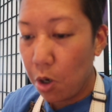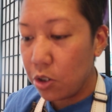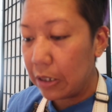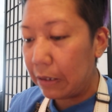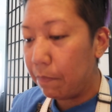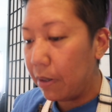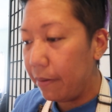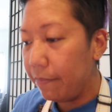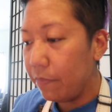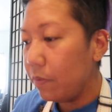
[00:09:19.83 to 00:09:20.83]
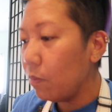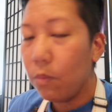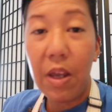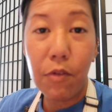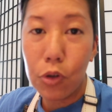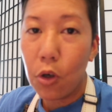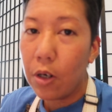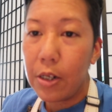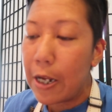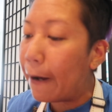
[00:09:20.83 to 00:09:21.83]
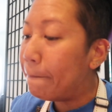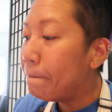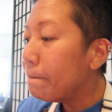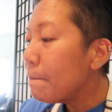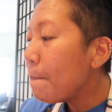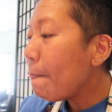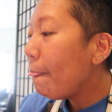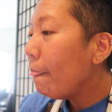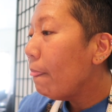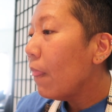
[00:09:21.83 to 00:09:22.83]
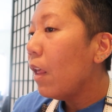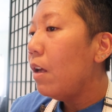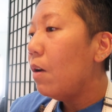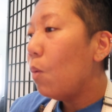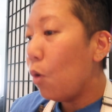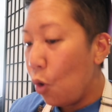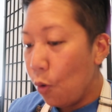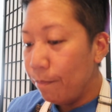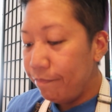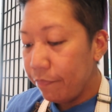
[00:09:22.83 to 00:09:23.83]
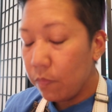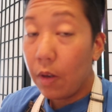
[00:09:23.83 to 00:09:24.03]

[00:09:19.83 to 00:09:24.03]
project, but we haven't started yet. Haven't. We're home,